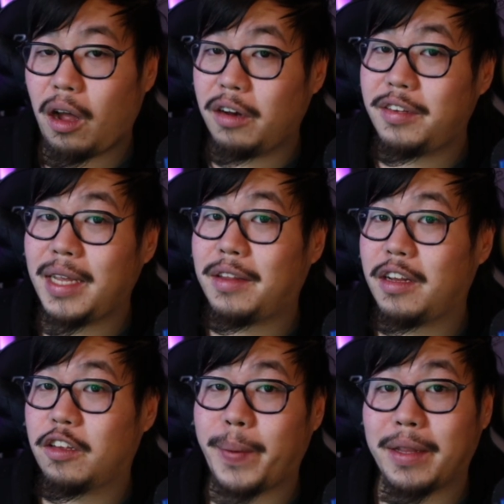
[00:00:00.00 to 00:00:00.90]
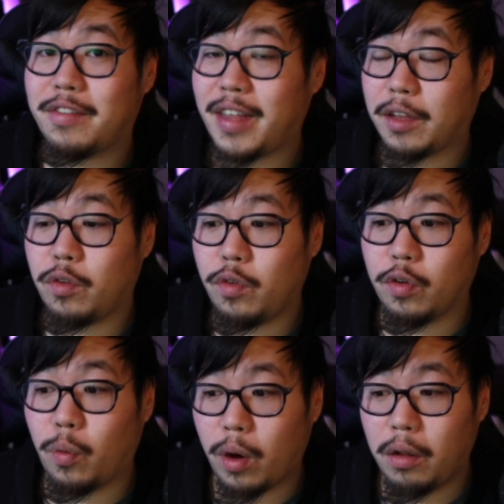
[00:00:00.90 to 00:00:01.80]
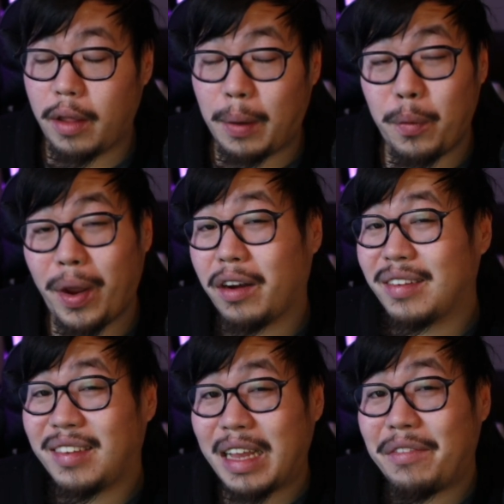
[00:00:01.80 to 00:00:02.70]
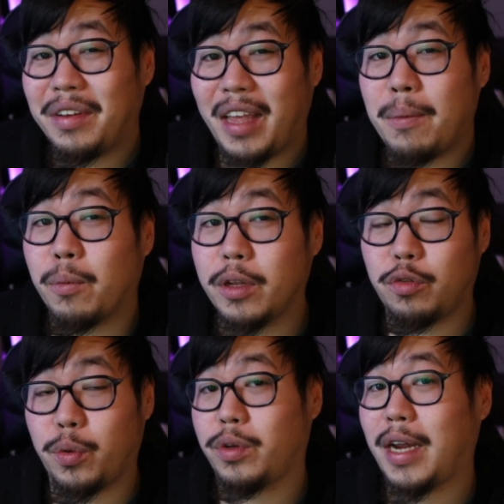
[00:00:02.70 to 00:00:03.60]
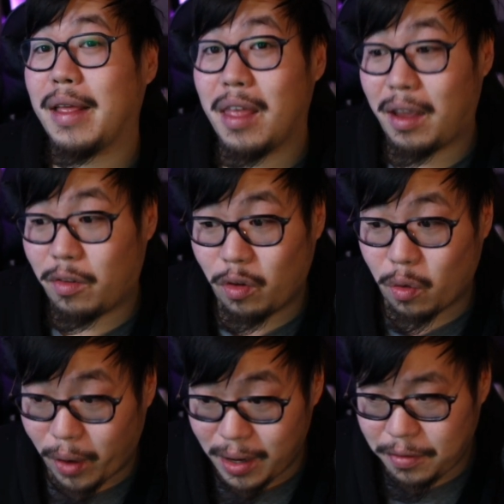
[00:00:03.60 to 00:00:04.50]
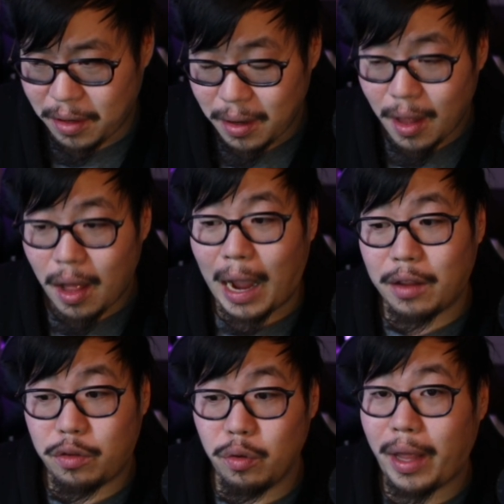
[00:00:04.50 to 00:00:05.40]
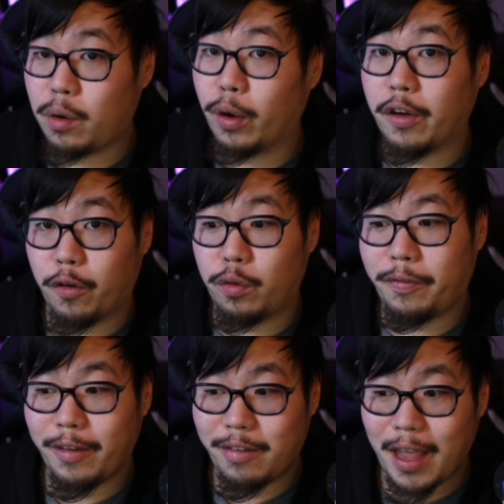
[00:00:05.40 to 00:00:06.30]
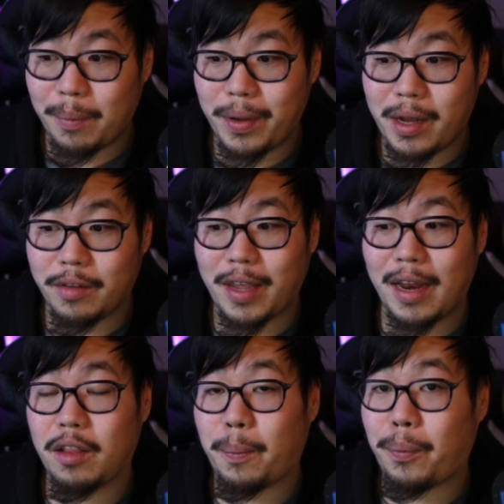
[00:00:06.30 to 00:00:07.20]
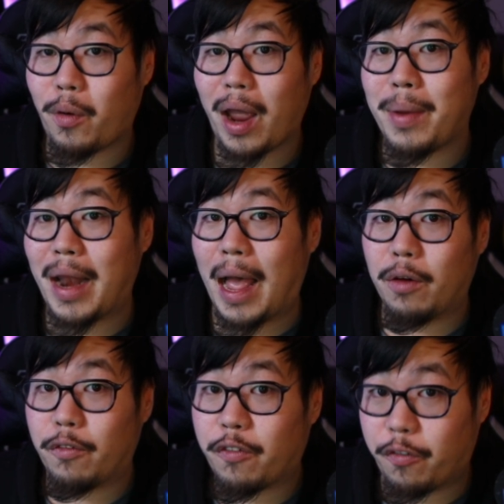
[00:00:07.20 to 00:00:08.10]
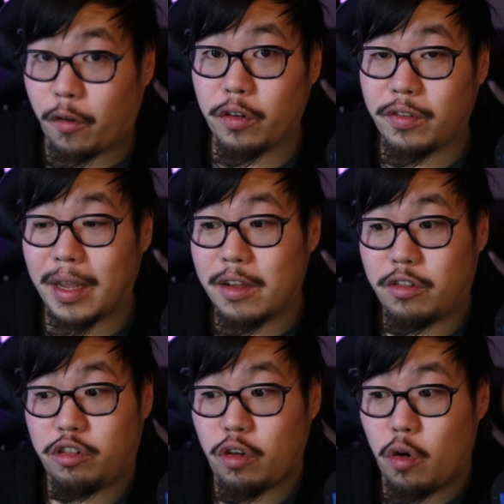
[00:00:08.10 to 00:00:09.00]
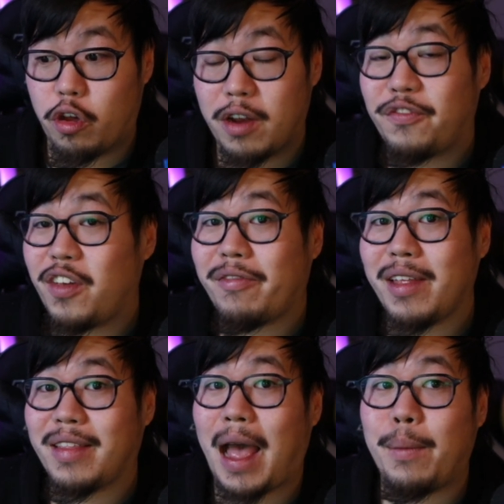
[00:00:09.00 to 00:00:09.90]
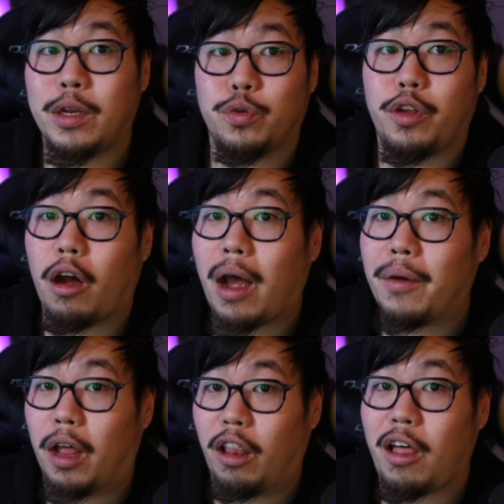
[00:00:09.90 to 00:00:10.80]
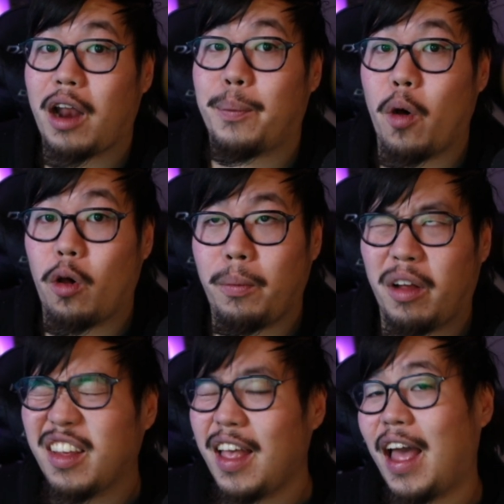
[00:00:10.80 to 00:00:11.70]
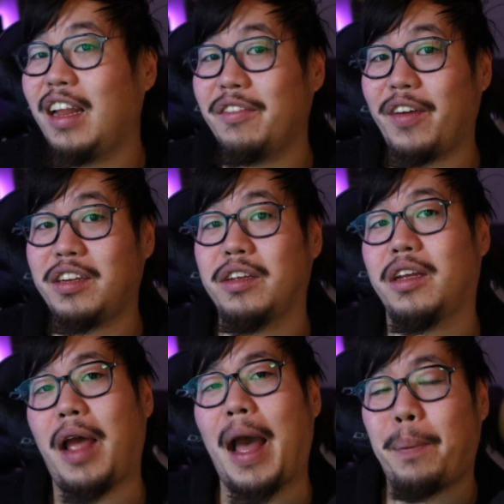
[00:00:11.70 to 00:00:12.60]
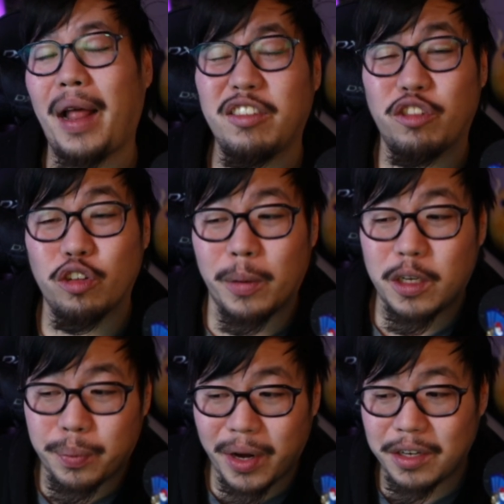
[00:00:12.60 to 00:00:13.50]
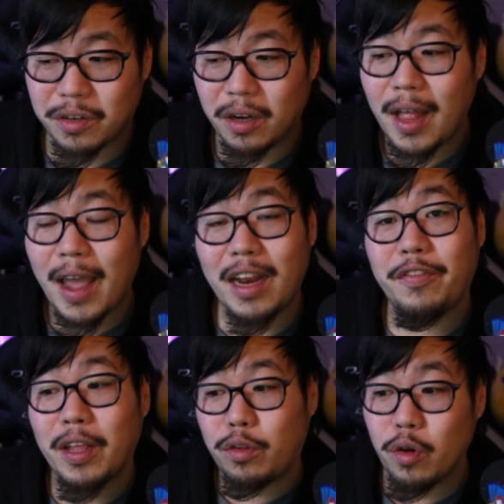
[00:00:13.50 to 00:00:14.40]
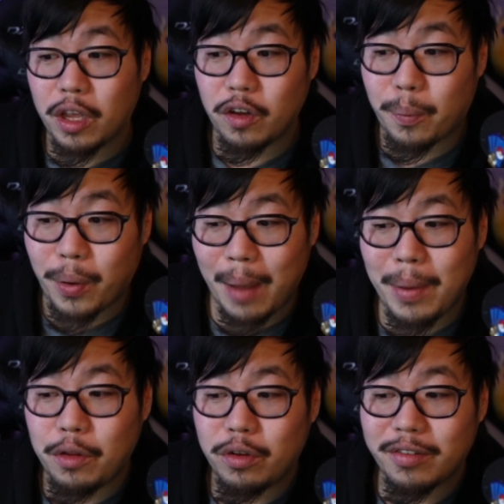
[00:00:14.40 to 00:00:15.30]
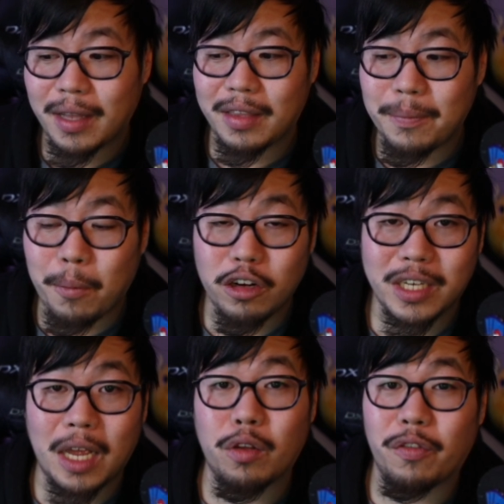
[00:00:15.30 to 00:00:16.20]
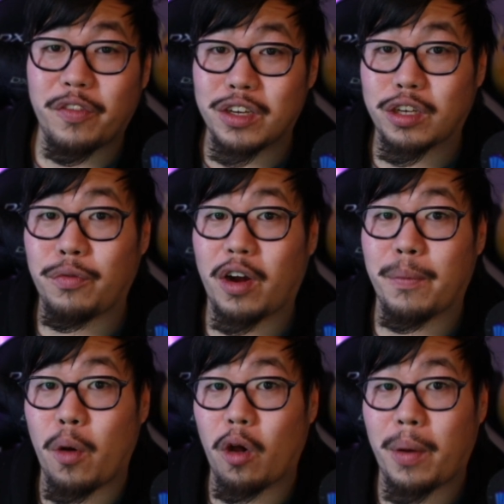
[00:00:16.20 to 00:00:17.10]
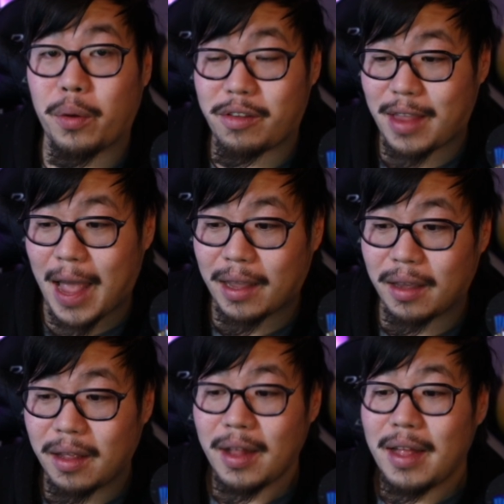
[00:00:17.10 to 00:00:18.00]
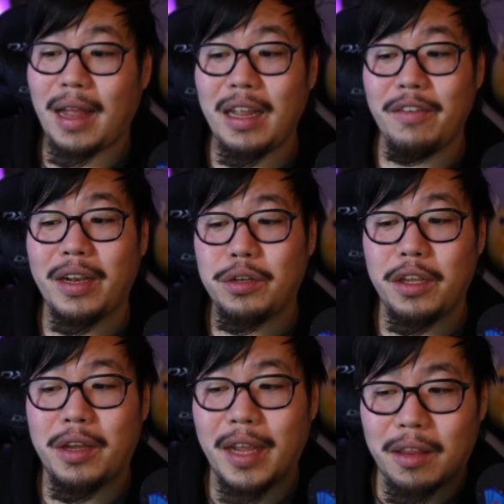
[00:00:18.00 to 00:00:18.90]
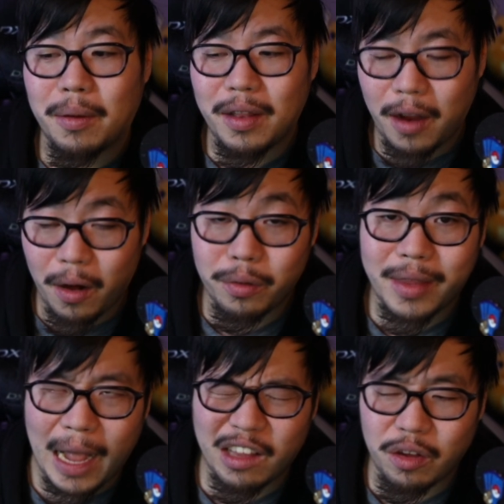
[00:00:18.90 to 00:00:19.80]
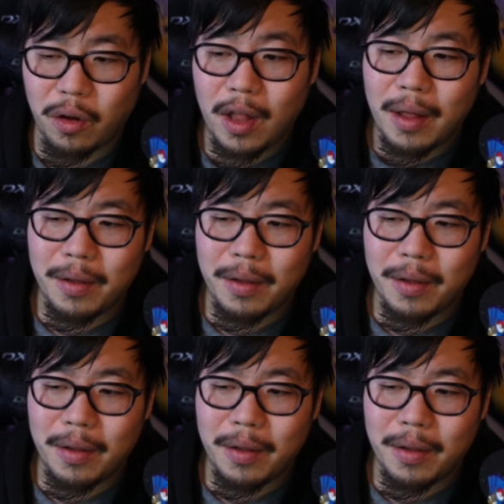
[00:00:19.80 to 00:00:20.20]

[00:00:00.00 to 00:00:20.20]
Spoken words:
Honestly, I didn't expect this deck to do so well. We went on a 7-game win streak, which I think is crazy. I do like going first with this deck because getting the Primate out first is so good. 50 damage will knock out a lot of Pokemons, and then eventually you can apply so much pressure. And then if they do kill your Primate, you just get the Marshadow to finish off whatever Pokemon was attacking. Then eventually you can get the Aerodactyl.